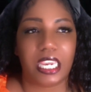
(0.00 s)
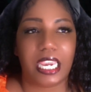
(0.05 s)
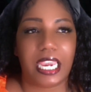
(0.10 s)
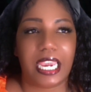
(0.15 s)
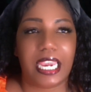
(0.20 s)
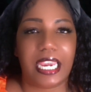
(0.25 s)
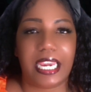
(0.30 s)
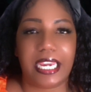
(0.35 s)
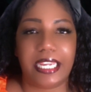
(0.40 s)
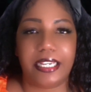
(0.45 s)

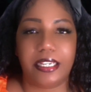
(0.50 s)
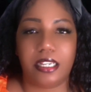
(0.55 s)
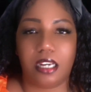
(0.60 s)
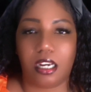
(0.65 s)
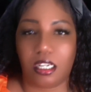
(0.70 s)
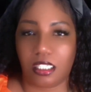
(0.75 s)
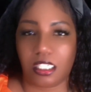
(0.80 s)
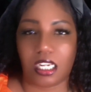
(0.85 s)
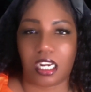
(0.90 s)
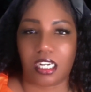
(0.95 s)
and
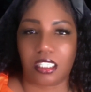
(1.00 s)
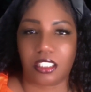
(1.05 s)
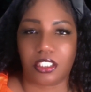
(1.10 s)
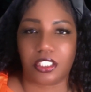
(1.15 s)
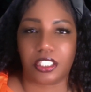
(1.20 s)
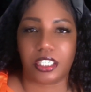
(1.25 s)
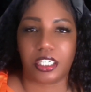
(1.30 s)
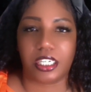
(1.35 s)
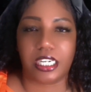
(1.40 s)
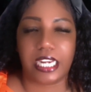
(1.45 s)
a
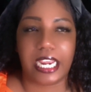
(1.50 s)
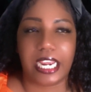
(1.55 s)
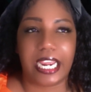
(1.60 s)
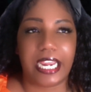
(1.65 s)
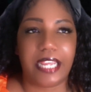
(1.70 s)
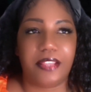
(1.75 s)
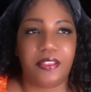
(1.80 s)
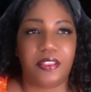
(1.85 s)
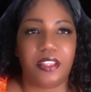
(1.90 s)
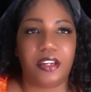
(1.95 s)
doctor,
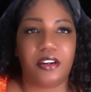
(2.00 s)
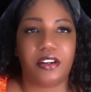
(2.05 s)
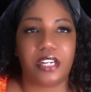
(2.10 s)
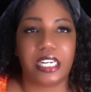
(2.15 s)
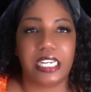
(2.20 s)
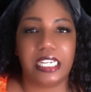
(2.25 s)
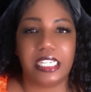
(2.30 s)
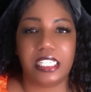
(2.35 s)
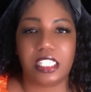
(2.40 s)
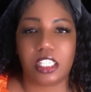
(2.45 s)
and there
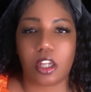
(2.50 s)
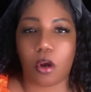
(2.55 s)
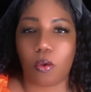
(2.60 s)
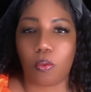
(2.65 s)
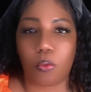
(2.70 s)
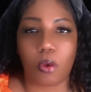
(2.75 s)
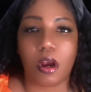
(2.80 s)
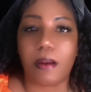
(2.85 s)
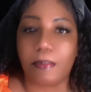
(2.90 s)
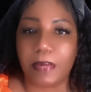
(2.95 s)
is a
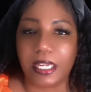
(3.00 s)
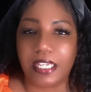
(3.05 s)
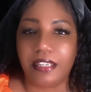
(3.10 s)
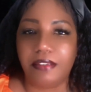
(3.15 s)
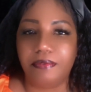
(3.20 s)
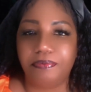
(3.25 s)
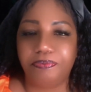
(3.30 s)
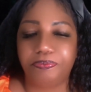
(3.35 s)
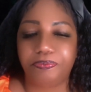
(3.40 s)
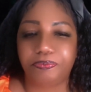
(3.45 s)

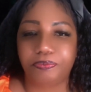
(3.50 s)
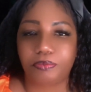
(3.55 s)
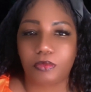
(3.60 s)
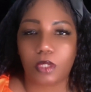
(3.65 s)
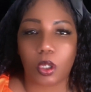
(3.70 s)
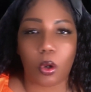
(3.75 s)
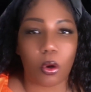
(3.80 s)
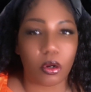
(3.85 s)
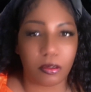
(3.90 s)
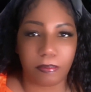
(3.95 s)
woman
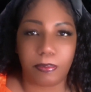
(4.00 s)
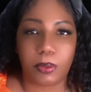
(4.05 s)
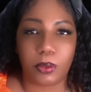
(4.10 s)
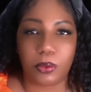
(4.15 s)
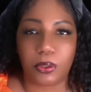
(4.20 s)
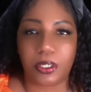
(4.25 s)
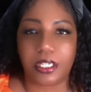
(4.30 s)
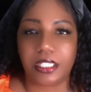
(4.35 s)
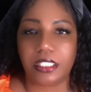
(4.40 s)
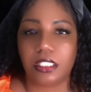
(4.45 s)
on
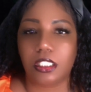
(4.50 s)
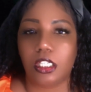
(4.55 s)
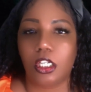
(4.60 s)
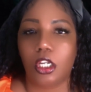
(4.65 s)
board